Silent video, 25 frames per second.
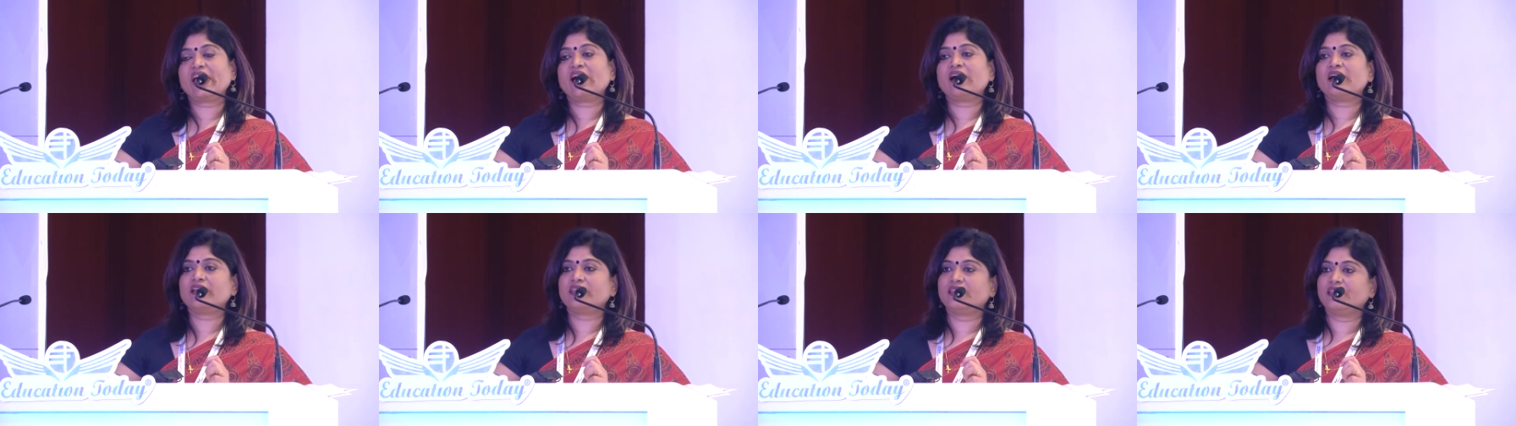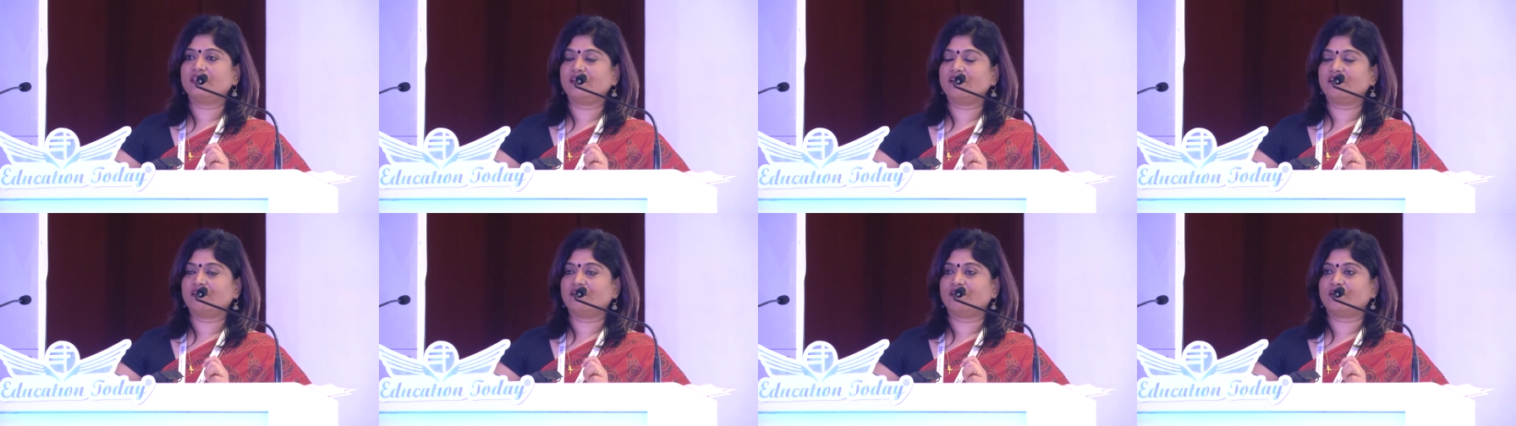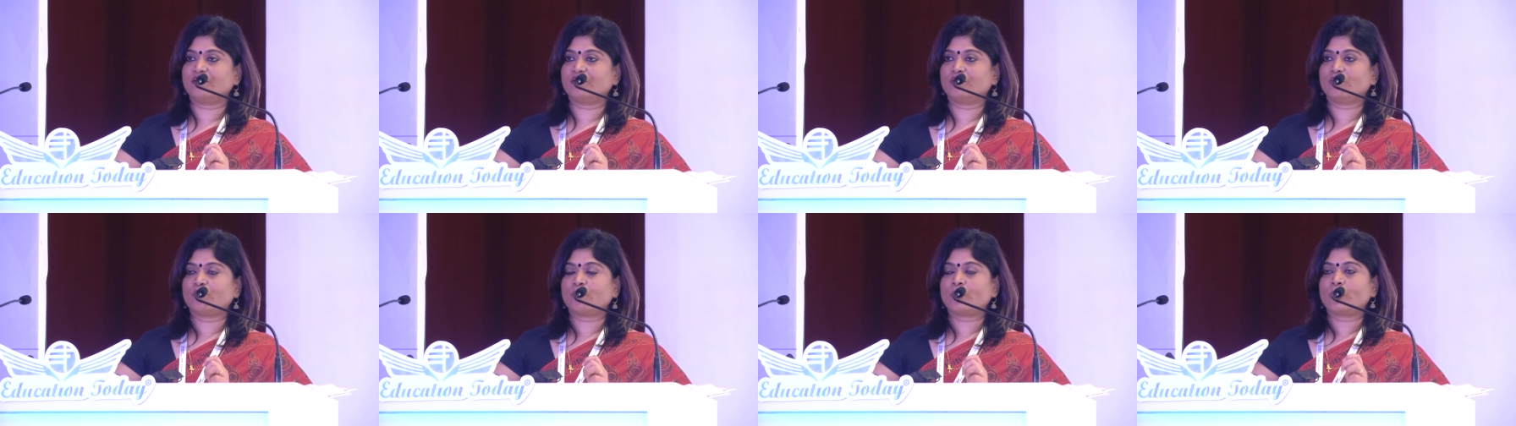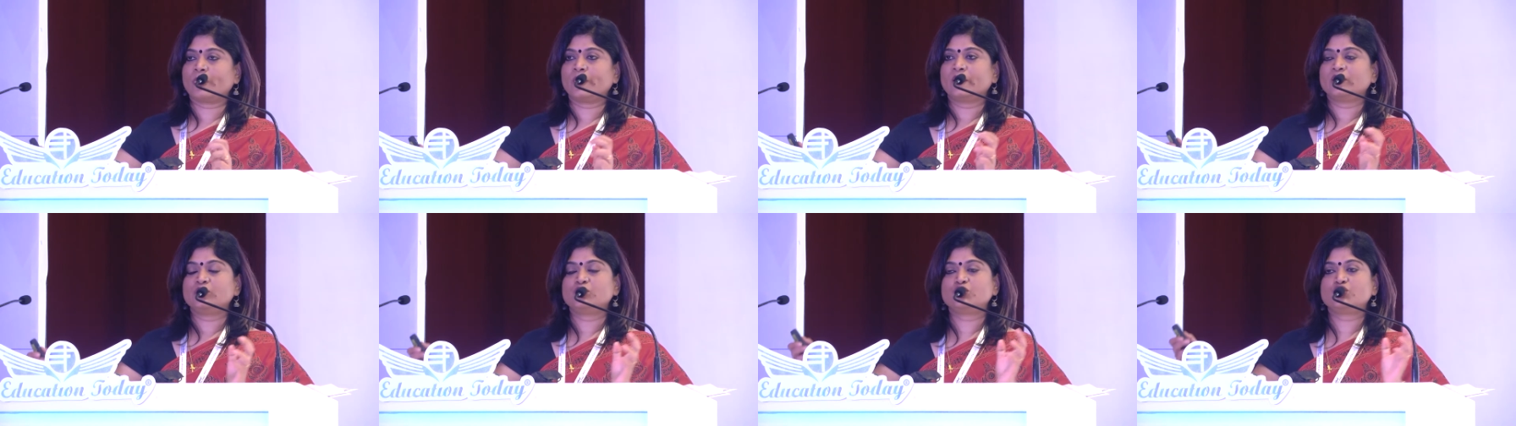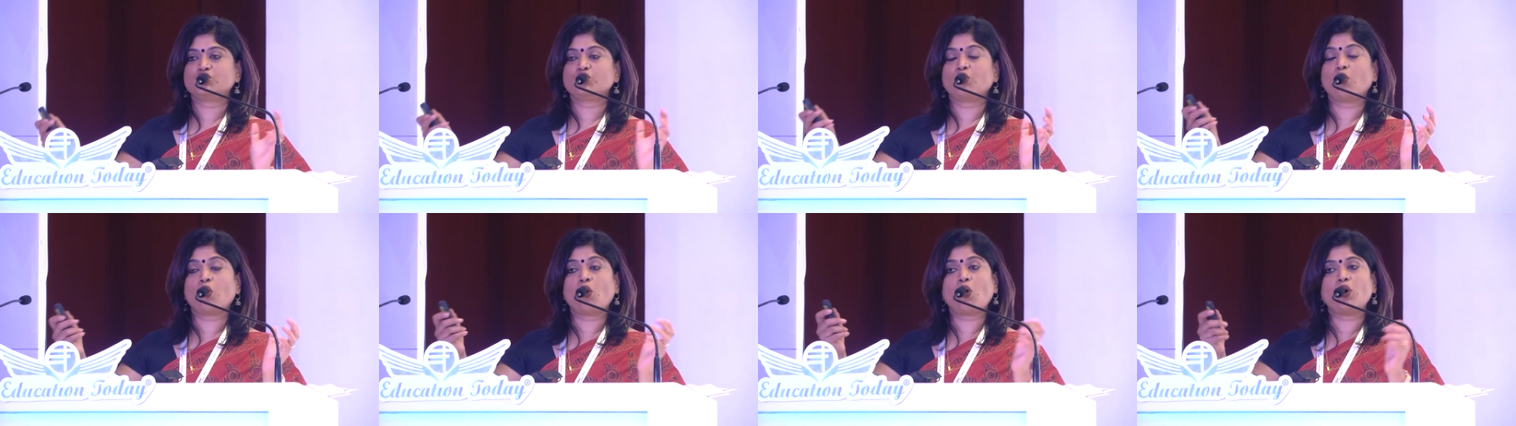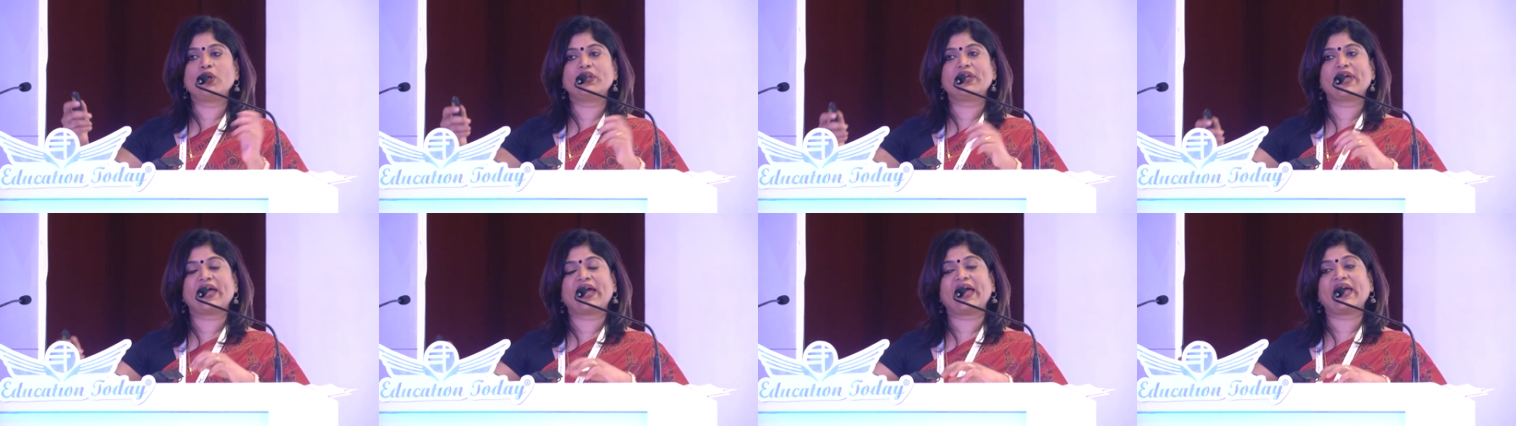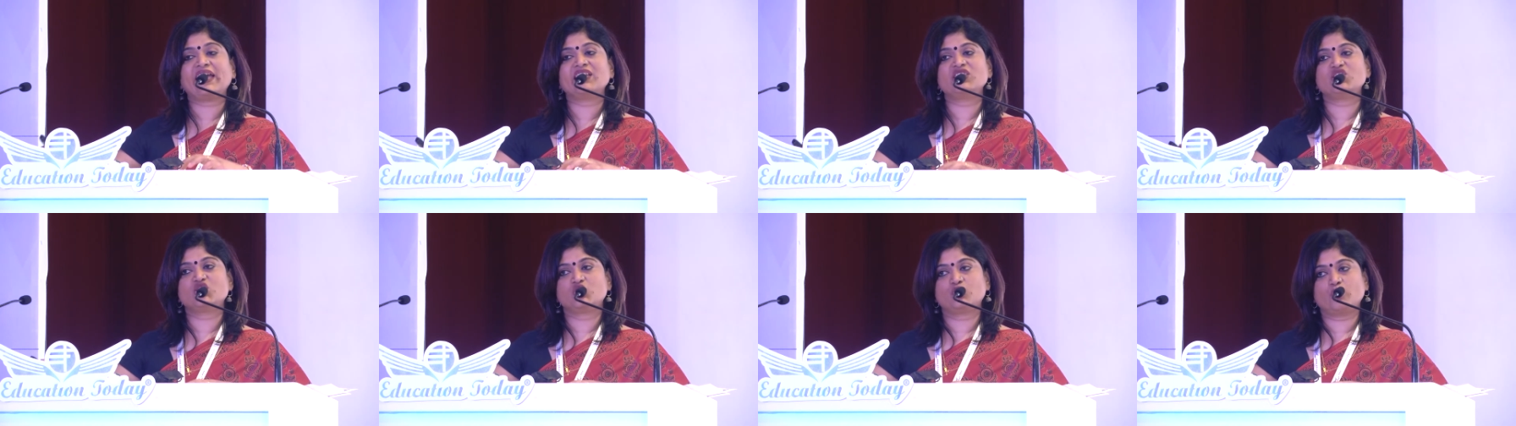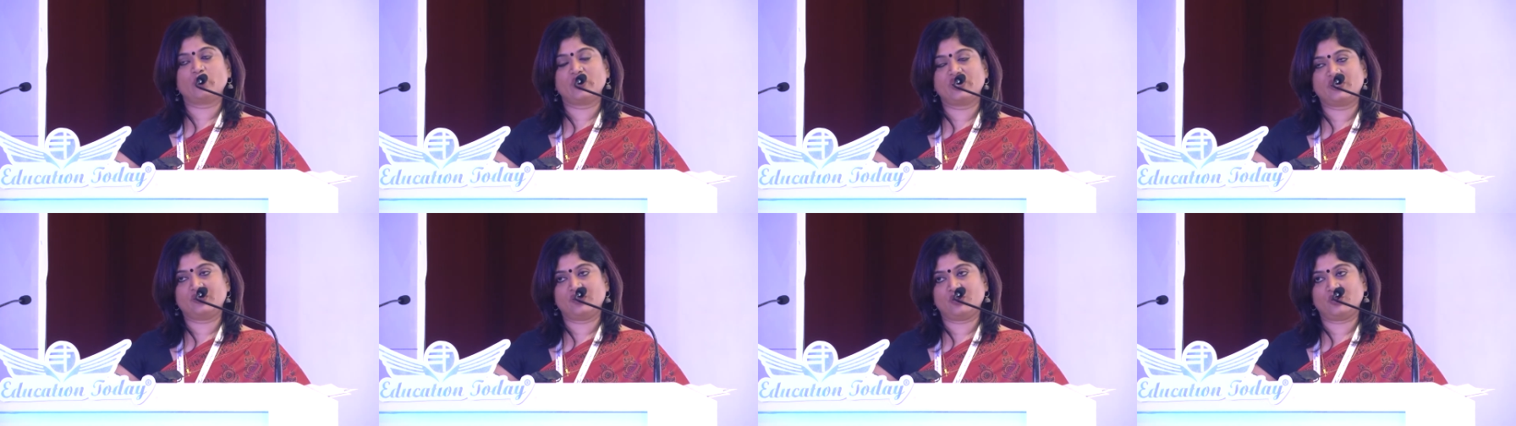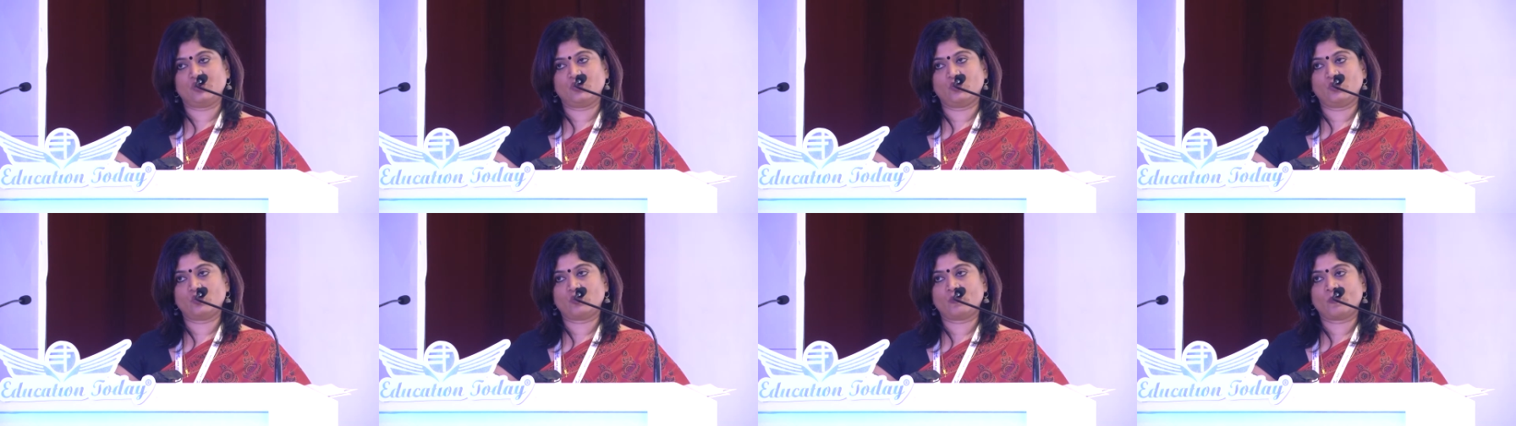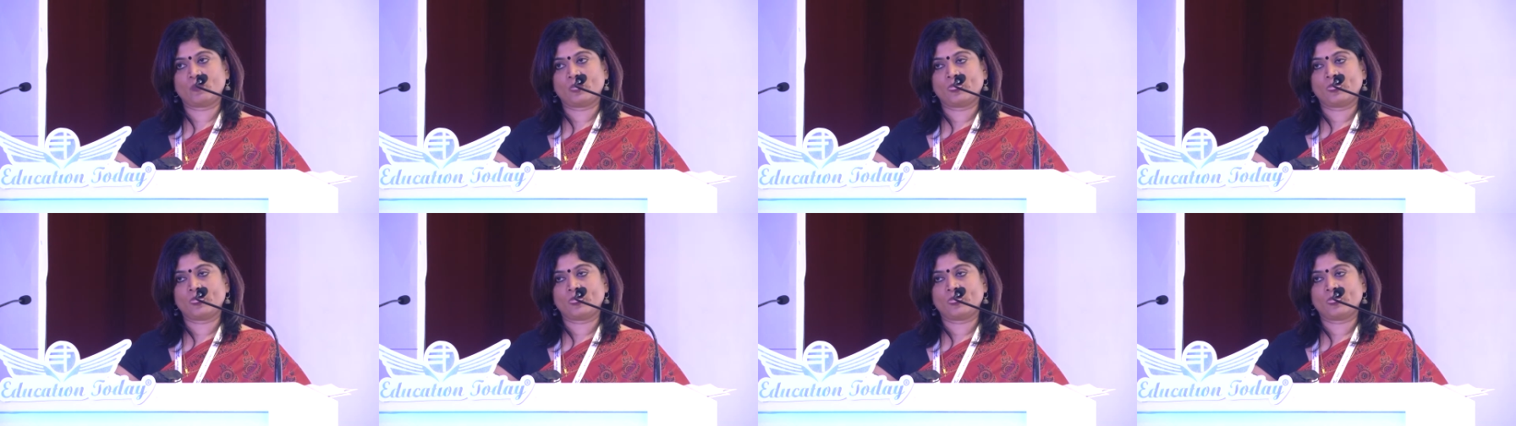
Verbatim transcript: are here to hold hands with you,